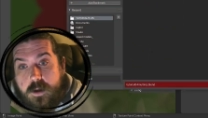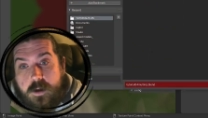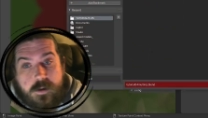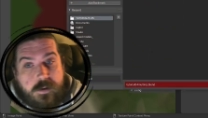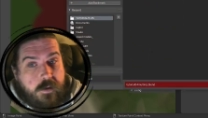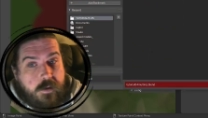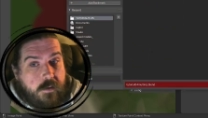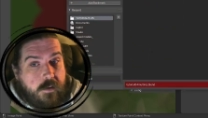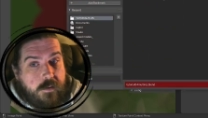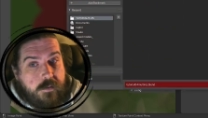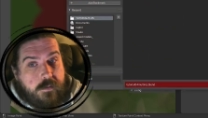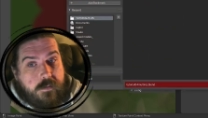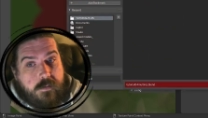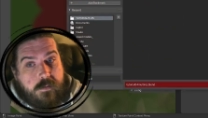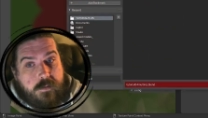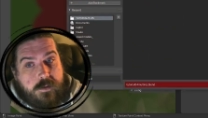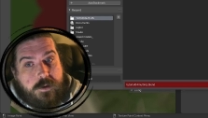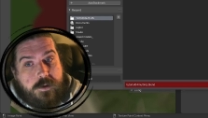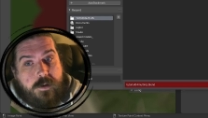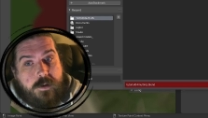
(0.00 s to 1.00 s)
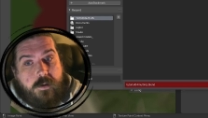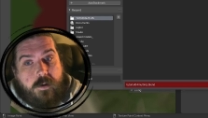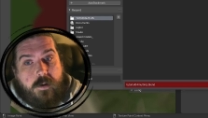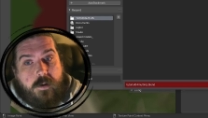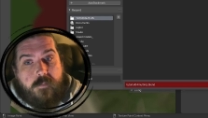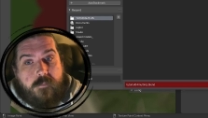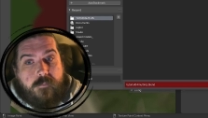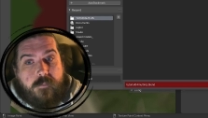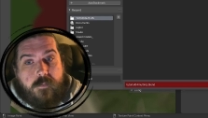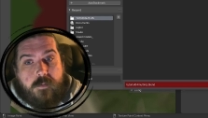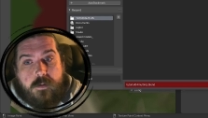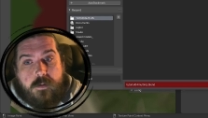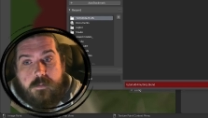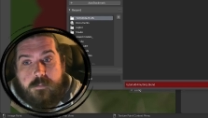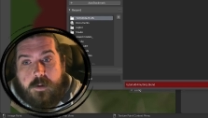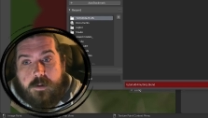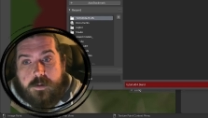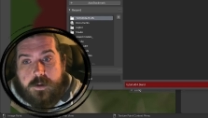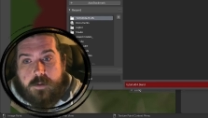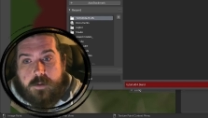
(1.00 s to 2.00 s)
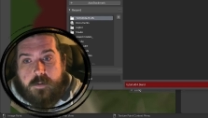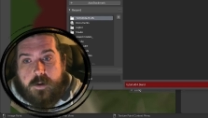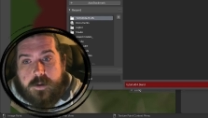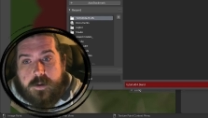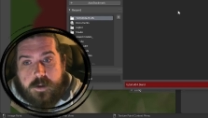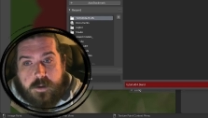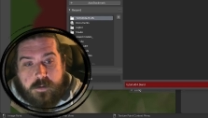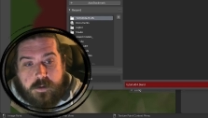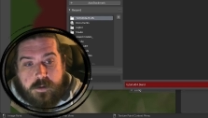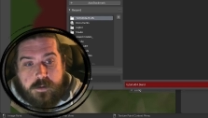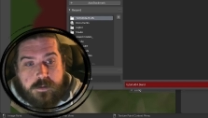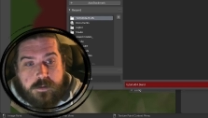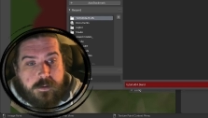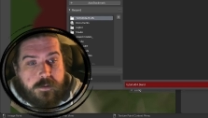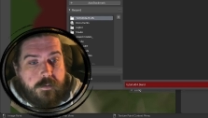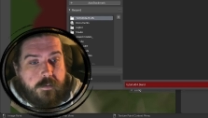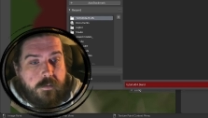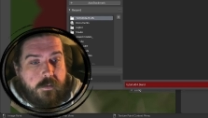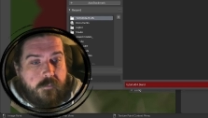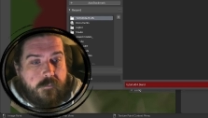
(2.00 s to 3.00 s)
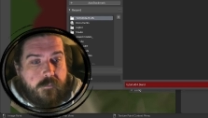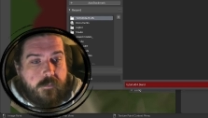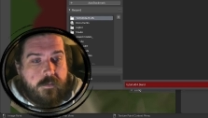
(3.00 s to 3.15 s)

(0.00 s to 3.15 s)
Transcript: I've got tutorial 4 multi-res, and then tutorial 4.